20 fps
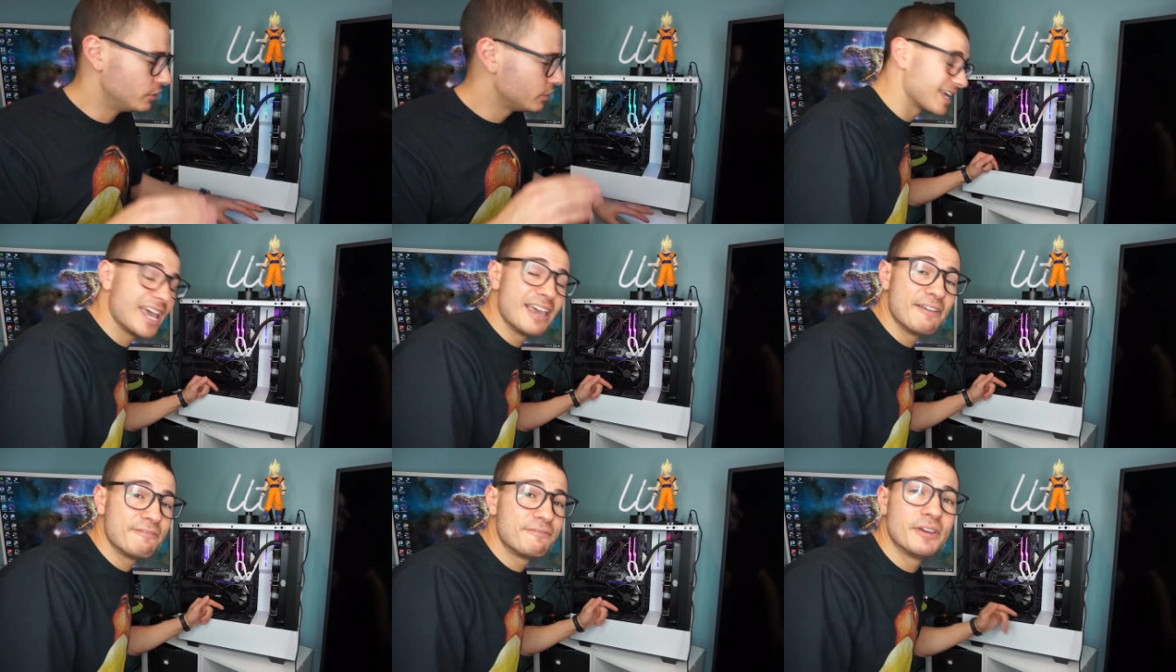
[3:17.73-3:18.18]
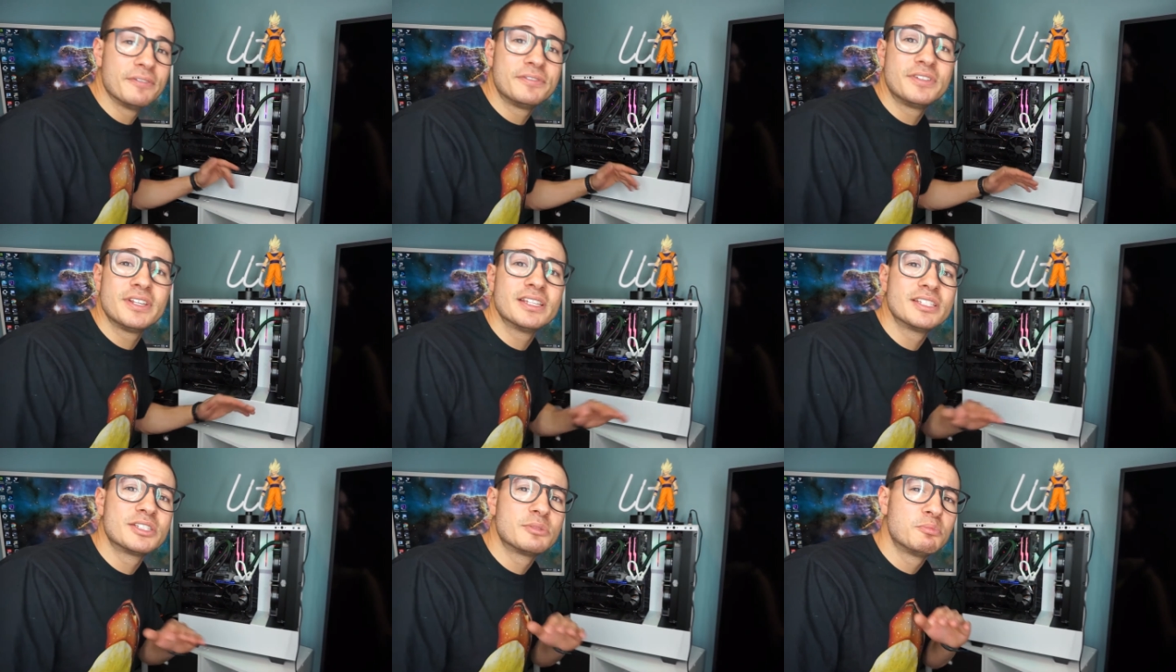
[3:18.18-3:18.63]

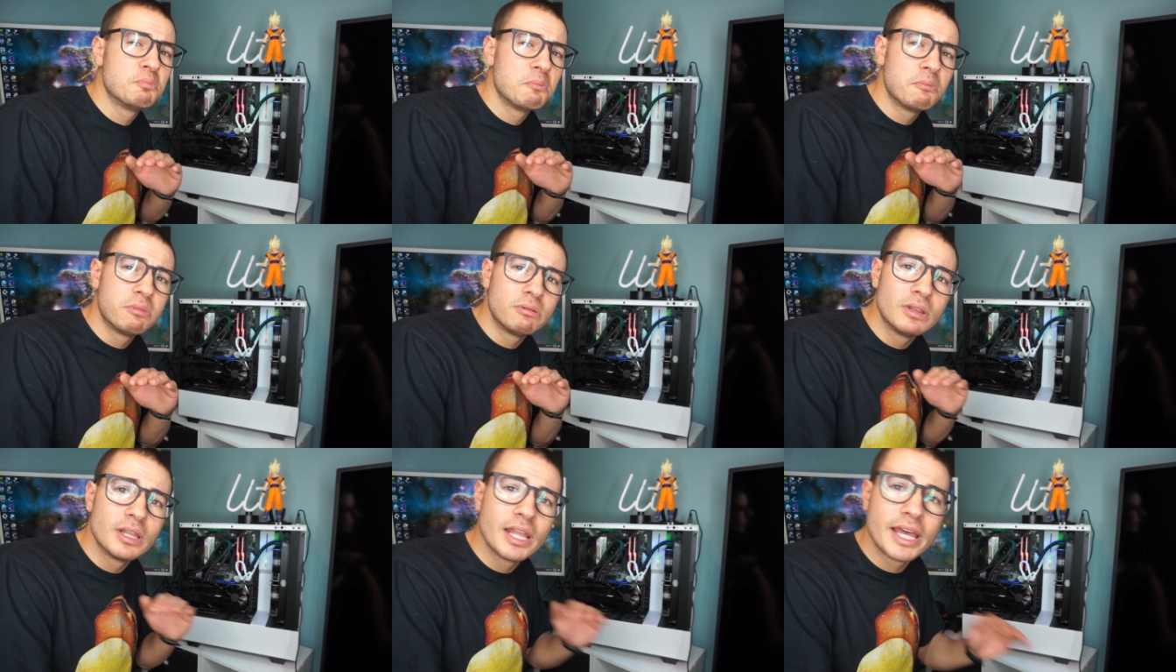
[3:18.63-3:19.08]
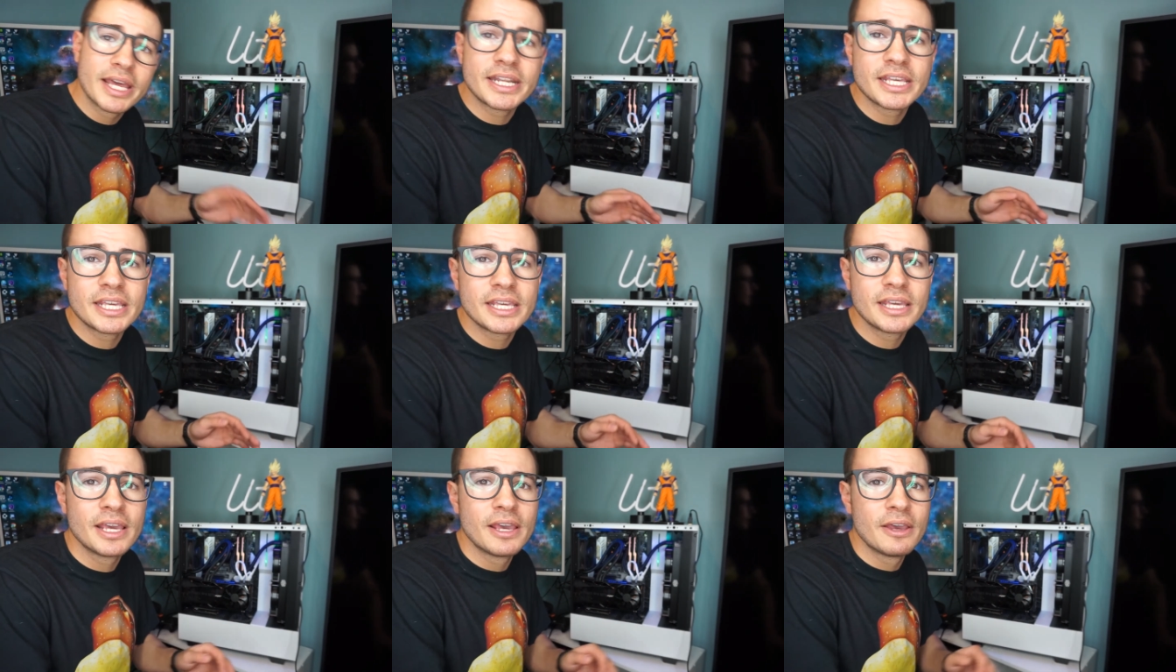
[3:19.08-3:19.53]
850 is
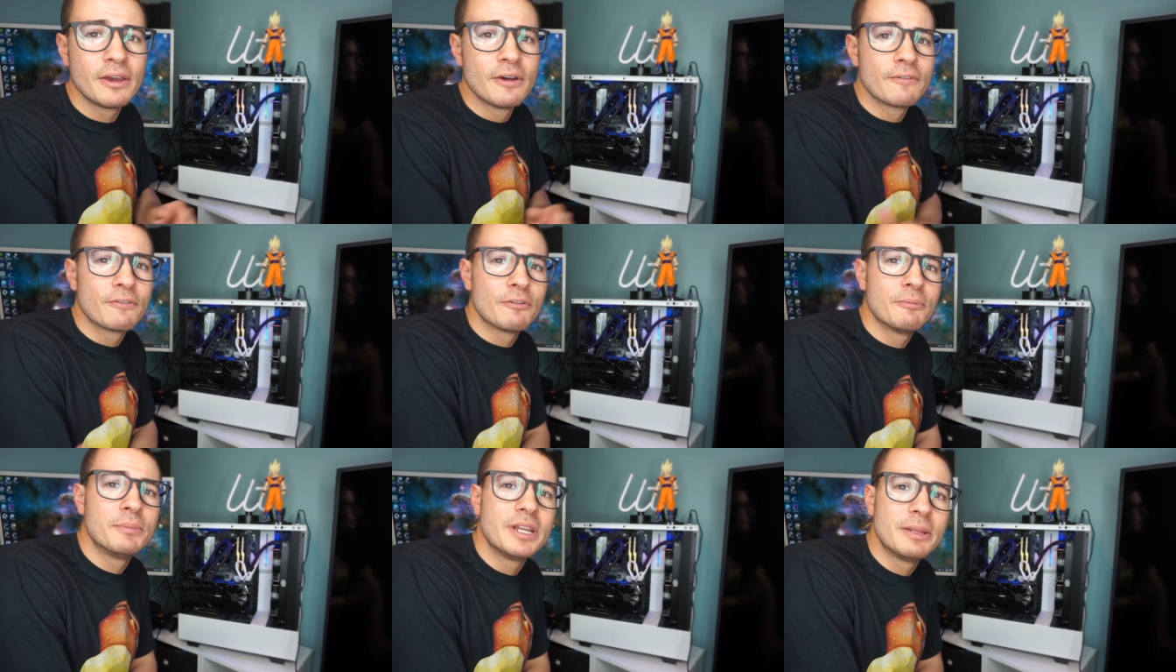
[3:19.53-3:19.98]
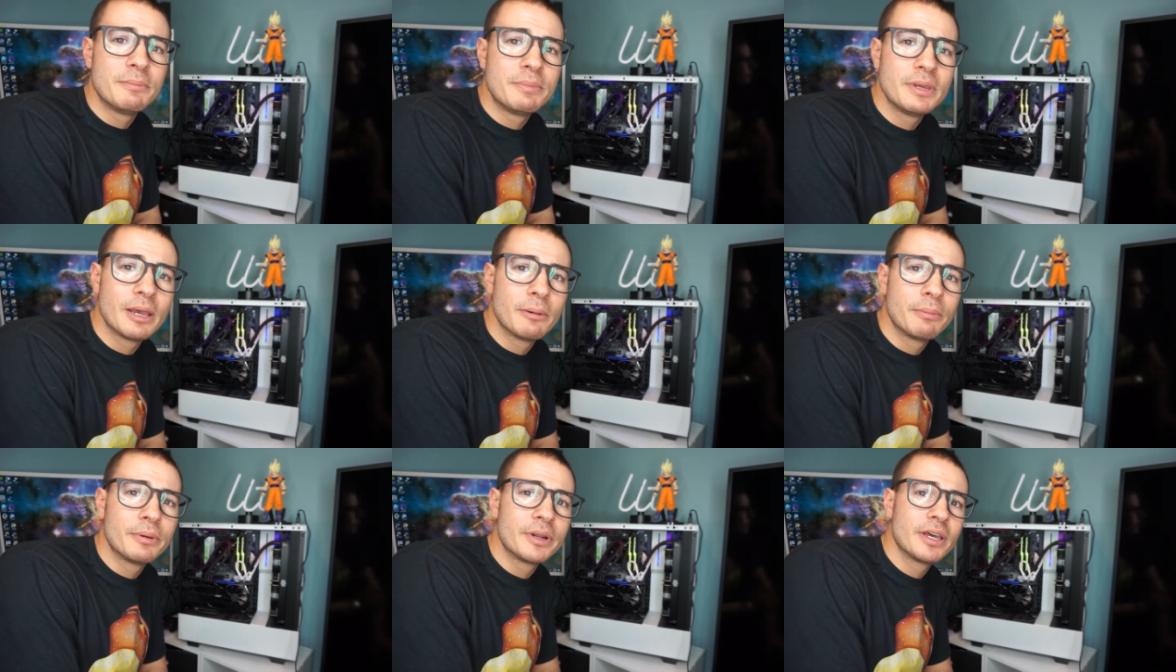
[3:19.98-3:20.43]
plenty for me to be
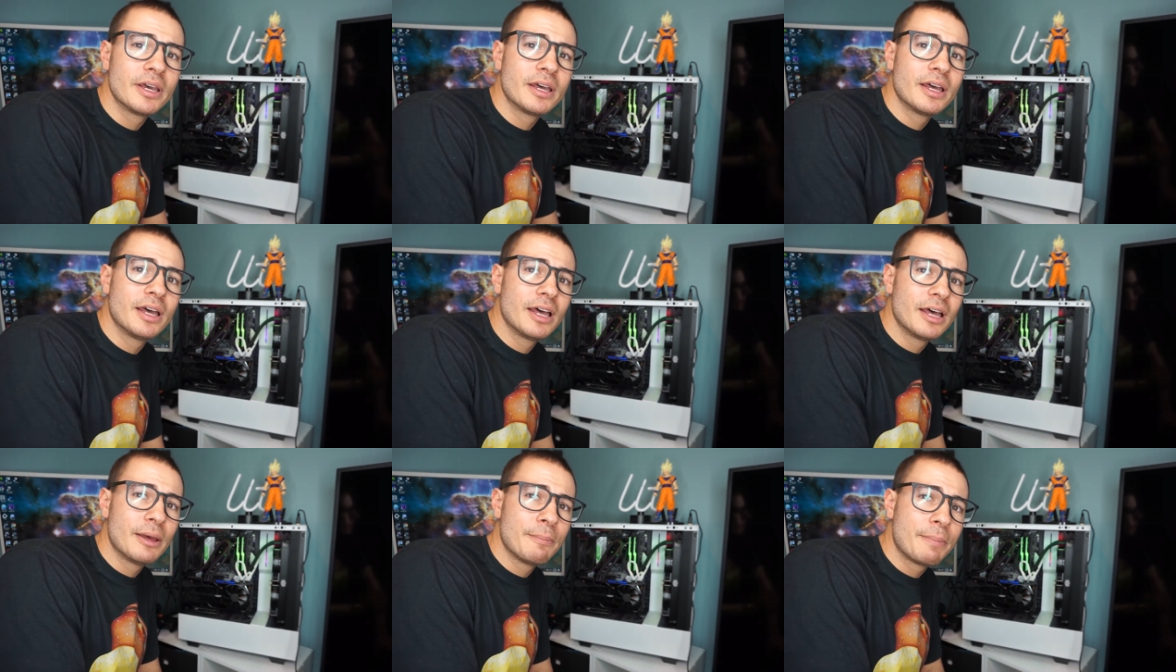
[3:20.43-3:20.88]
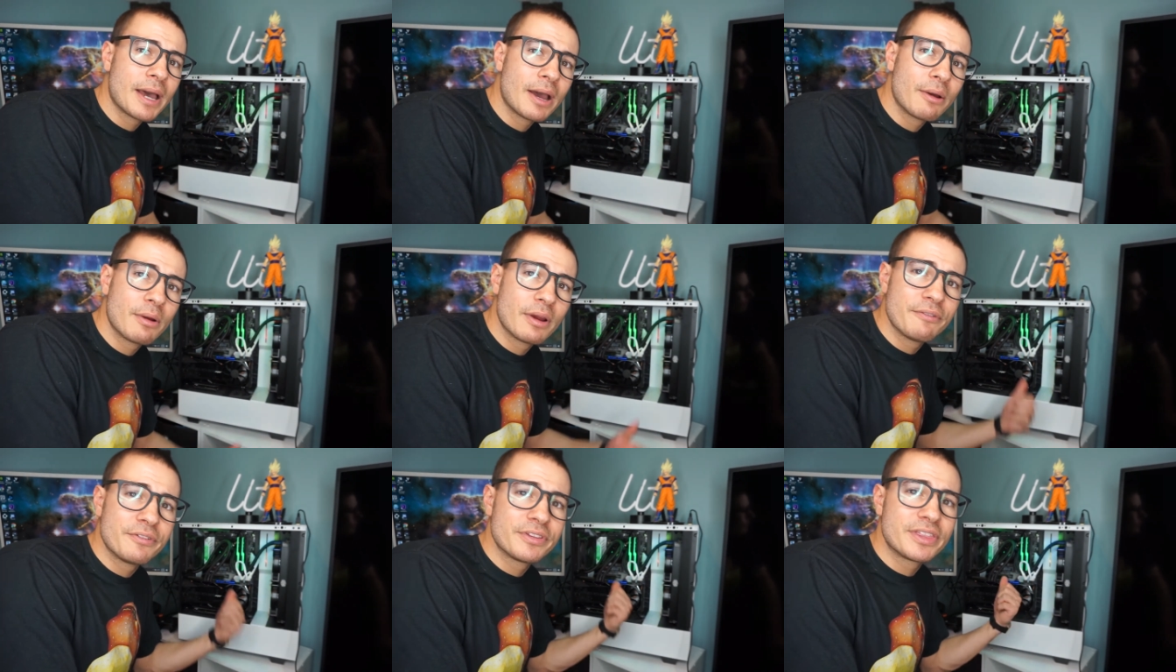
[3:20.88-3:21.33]
able to
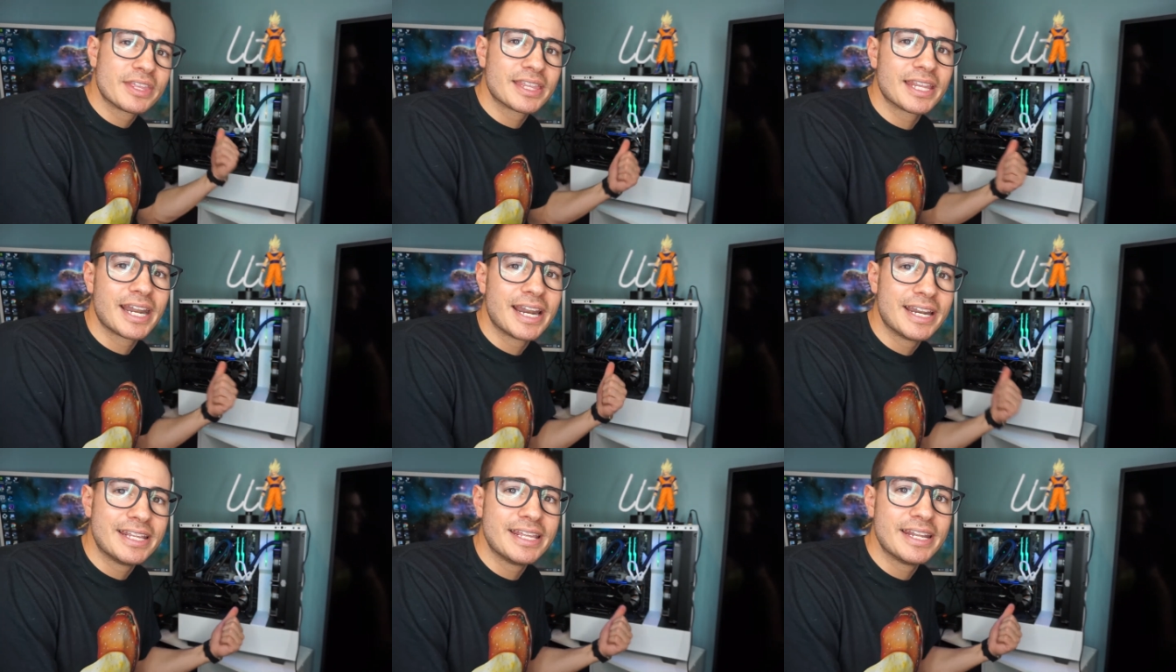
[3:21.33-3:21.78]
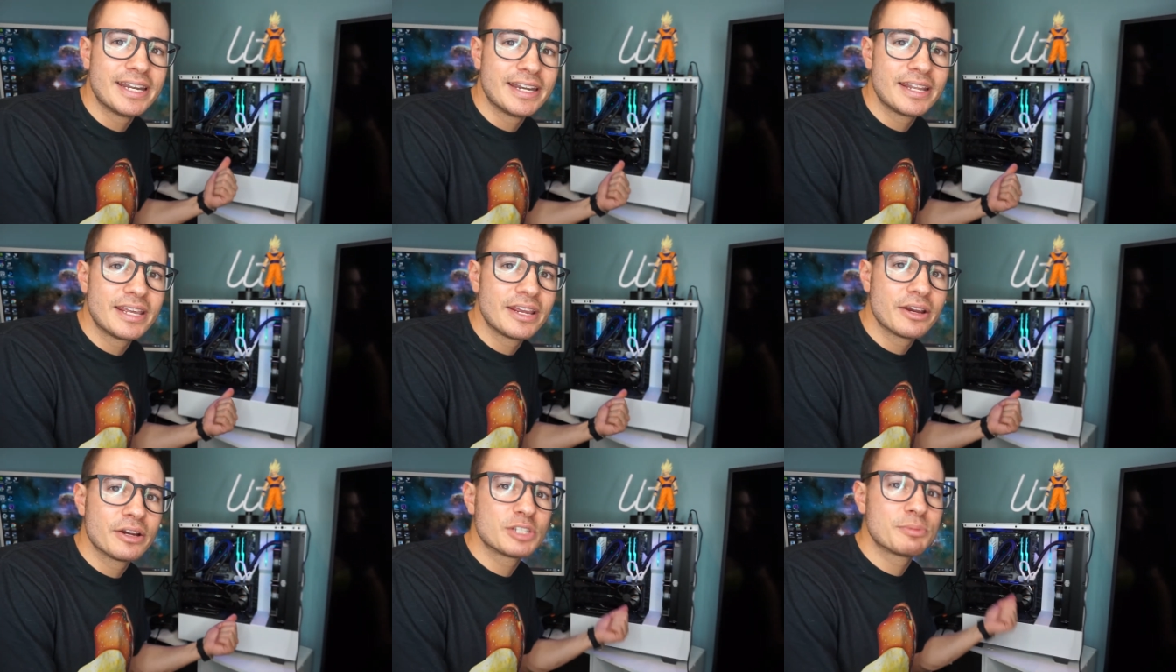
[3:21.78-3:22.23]
power everything that I need in
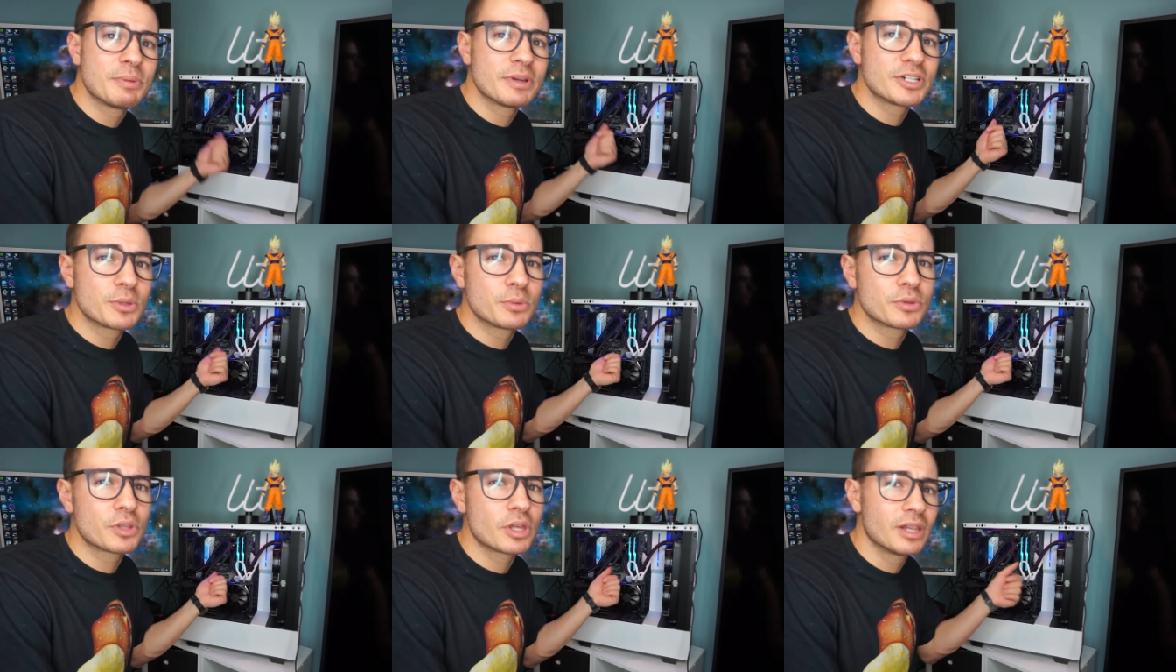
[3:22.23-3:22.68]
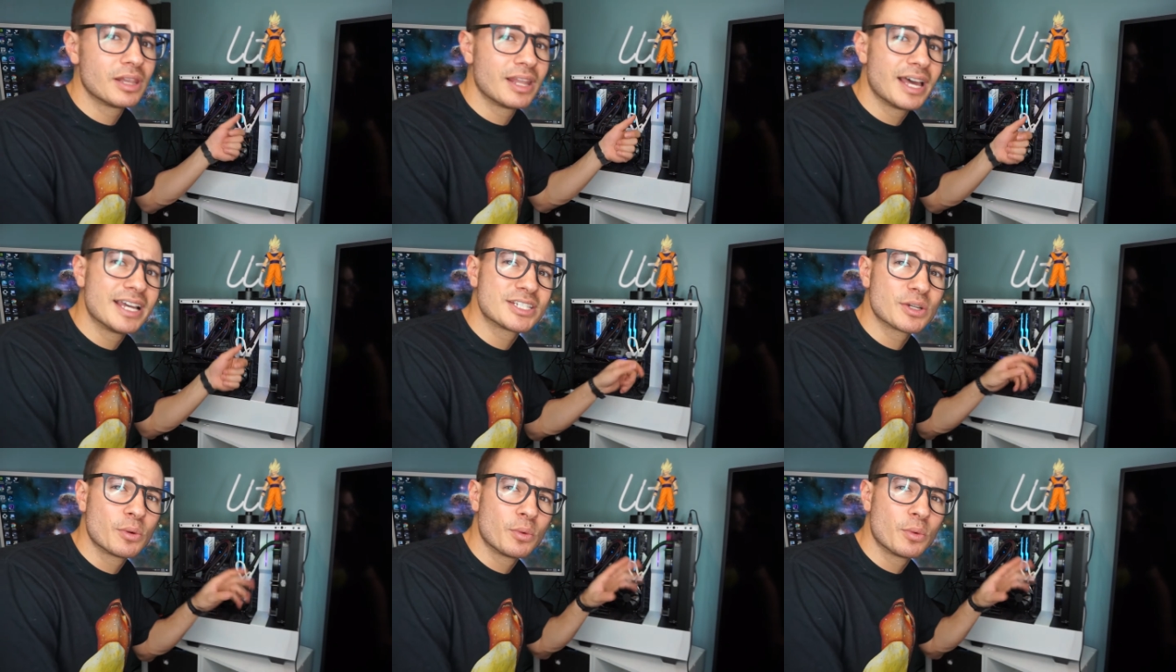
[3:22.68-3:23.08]
here, especially with all the lights.